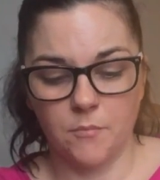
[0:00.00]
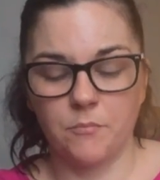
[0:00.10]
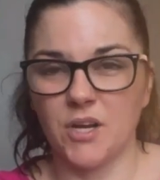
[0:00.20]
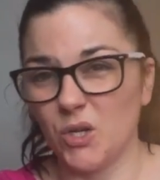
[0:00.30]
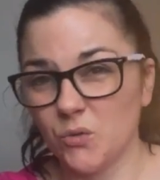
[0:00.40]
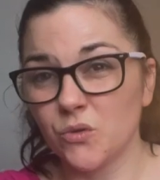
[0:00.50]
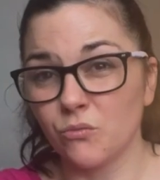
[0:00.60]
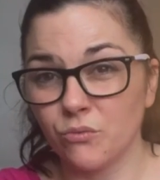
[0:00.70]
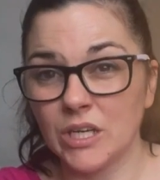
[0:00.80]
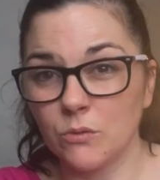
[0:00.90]
but I also
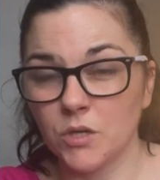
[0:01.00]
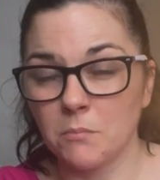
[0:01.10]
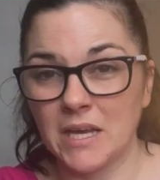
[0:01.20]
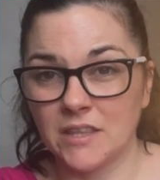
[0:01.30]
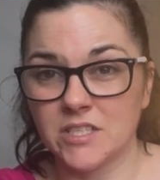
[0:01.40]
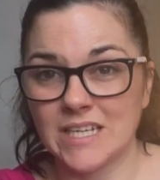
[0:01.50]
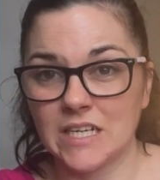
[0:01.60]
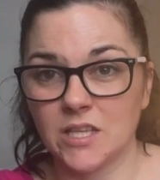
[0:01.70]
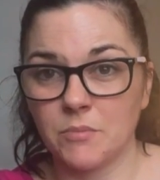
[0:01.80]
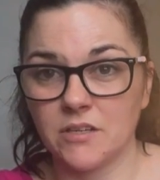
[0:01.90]
really want to make the
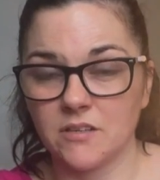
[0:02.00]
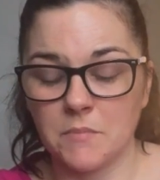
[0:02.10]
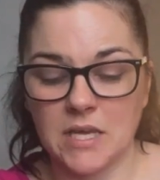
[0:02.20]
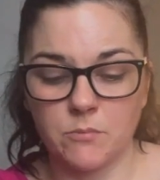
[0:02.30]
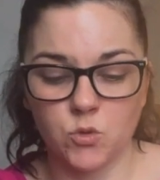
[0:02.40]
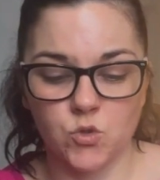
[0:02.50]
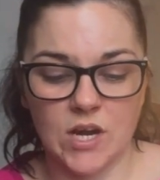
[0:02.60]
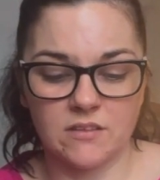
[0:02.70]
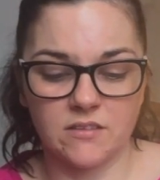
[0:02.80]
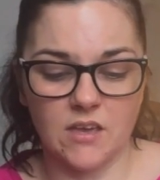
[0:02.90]
Tilly and the Buttons Mabel
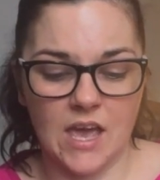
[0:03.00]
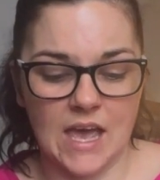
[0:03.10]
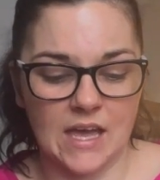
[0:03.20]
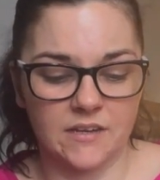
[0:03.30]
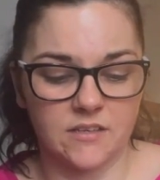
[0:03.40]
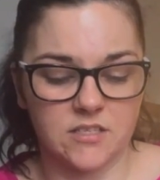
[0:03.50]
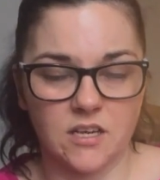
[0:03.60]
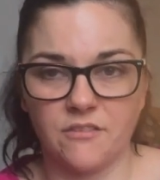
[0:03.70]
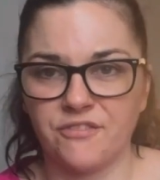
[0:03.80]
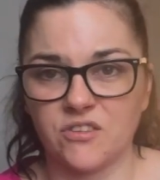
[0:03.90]
dress, and
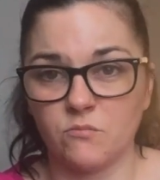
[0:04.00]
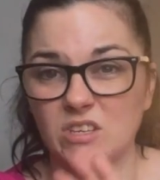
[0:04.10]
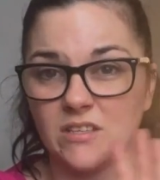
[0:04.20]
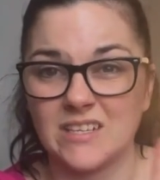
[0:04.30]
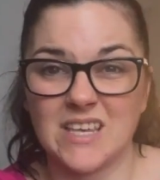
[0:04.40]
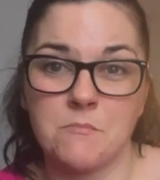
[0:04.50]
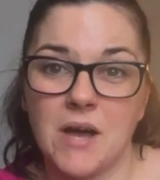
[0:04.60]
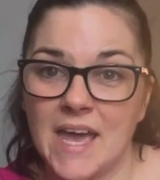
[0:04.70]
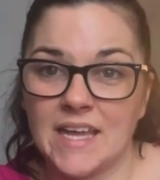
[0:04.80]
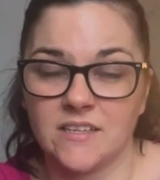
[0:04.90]
for some reason it's in
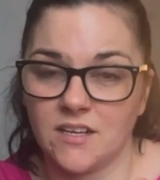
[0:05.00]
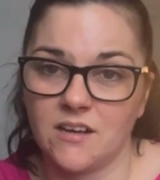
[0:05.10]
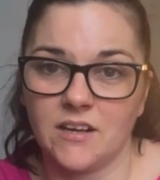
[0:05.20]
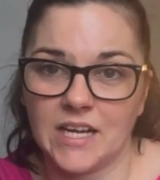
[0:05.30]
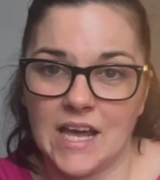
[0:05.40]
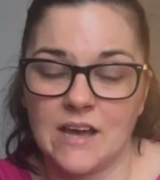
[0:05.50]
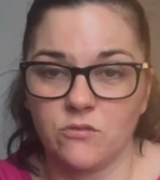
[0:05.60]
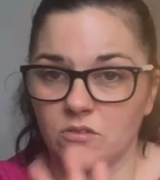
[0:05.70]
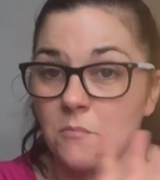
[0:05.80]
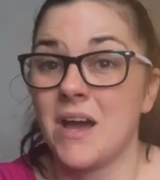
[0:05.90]
my head and I can't get it
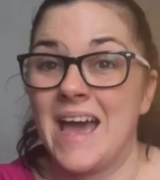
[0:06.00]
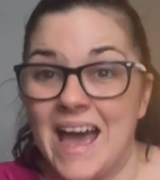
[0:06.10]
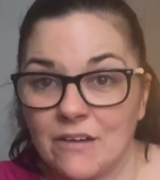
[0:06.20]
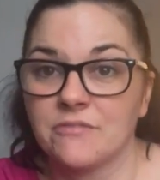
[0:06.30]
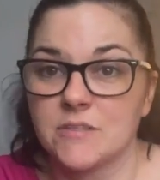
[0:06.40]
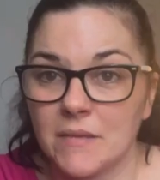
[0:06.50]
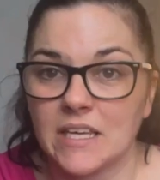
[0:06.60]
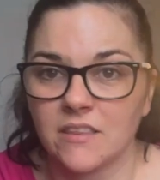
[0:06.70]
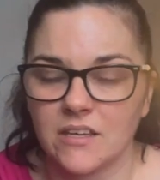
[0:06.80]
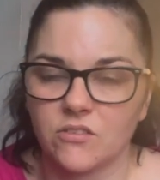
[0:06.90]
out, so I might have to
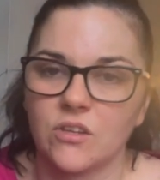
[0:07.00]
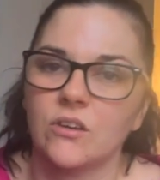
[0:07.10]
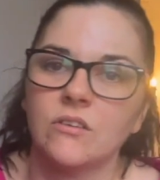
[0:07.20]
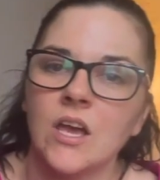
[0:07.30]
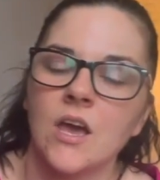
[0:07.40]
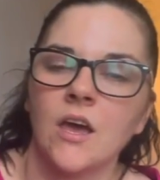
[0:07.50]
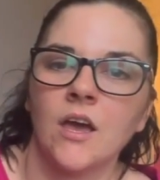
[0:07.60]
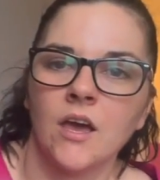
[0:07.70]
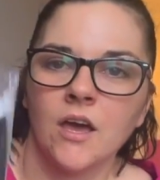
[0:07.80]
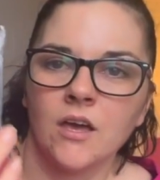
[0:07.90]
make that soon.
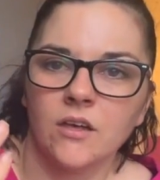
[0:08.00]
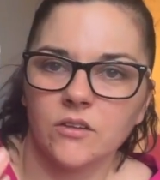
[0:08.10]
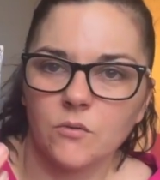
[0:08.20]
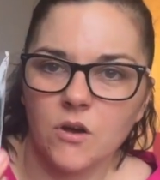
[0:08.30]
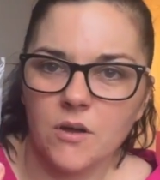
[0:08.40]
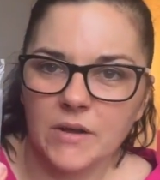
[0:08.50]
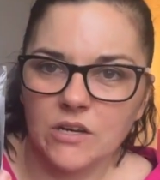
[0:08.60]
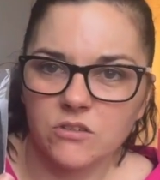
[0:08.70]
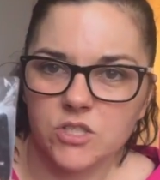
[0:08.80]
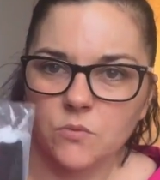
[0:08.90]
So I went
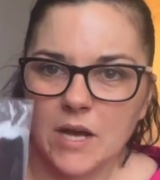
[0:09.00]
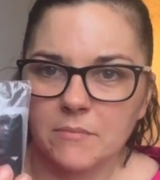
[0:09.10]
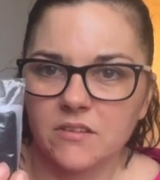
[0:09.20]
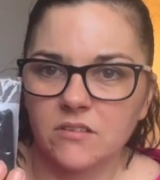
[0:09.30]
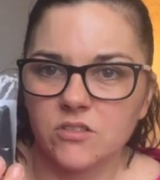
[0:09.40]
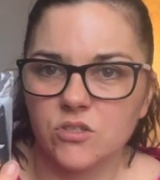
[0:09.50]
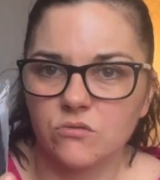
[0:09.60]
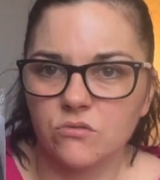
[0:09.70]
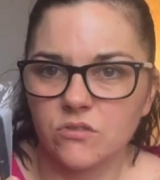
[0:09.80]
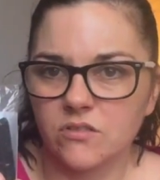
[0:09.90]
onto Amazon to
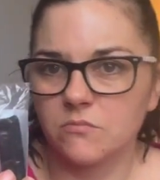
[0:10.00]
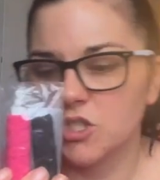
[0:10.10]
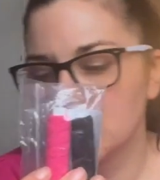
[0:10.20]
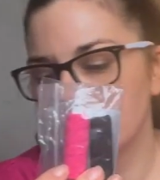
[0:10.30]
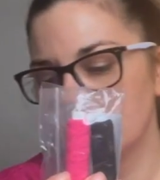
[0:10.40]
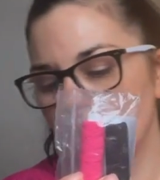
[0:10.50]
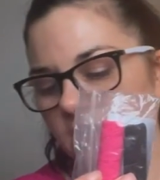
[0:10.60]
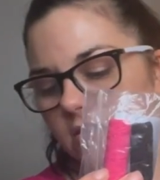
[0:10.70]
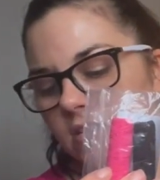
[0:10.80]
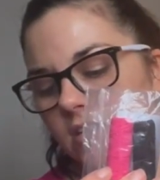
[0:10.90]
order some shirring
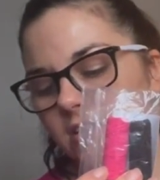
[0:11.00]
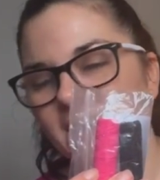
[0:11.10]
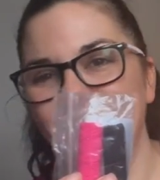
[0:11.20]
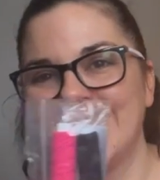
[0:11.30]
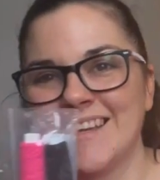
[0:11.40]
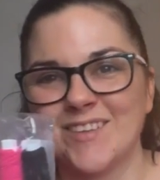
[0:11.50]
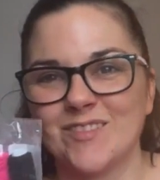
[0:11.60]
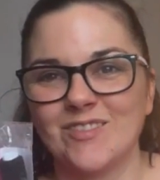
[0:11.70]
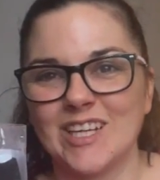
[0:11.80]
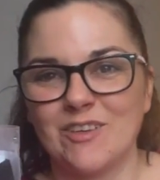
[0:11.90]
elastics, and they had
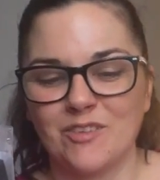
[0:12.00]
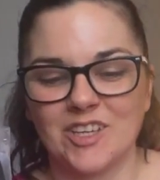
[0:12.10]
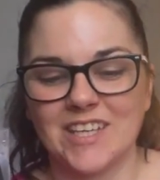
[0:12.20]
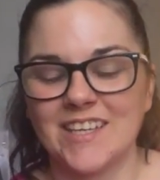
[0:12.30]
some really funky